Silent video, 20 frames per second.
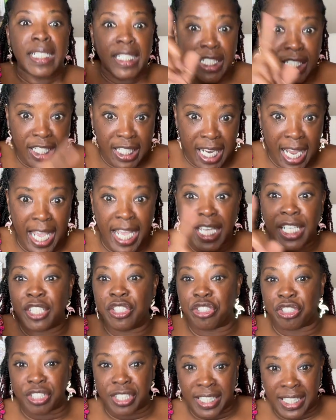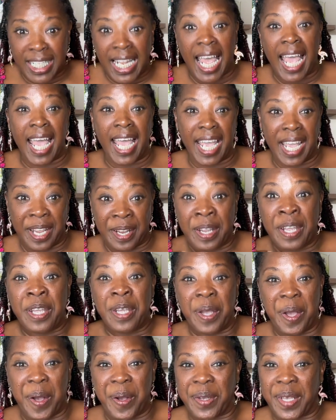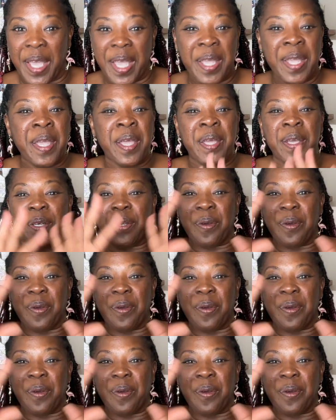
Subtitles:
Change your slide. Okay.